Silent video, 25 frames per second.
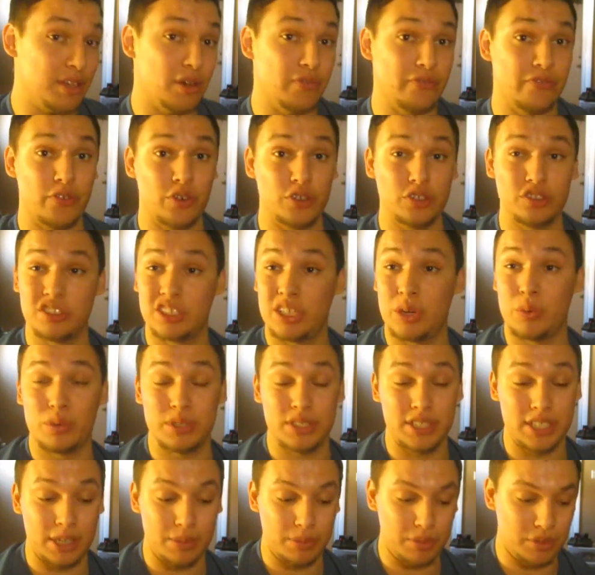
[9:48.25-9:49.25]
Unfortunately, I
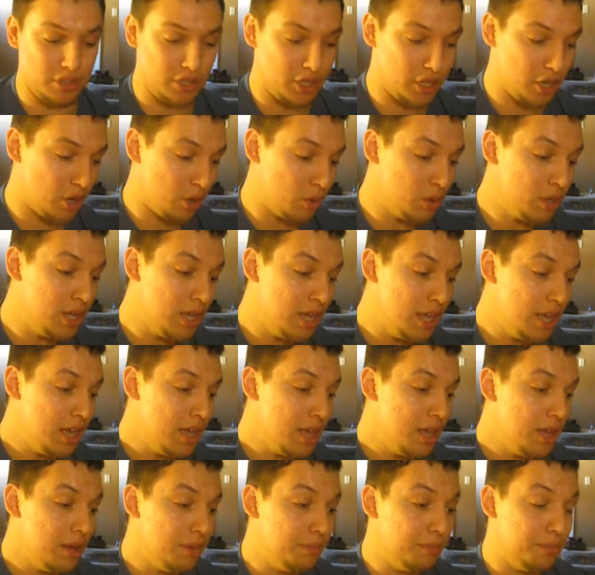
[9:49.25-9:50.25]
wasn't able to go,
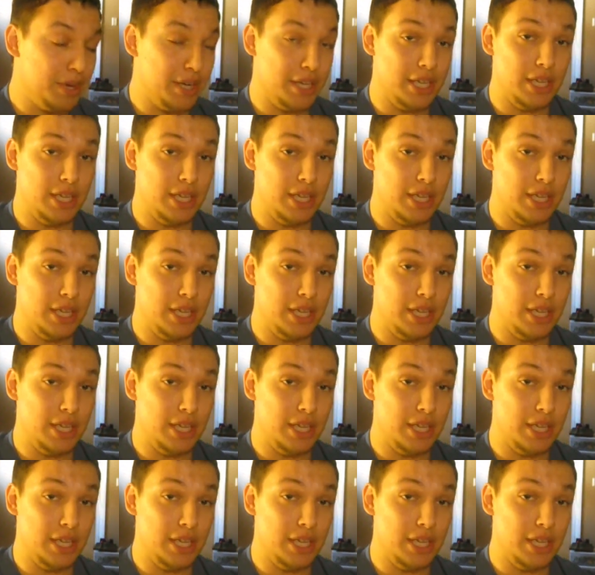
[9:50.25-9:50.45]
but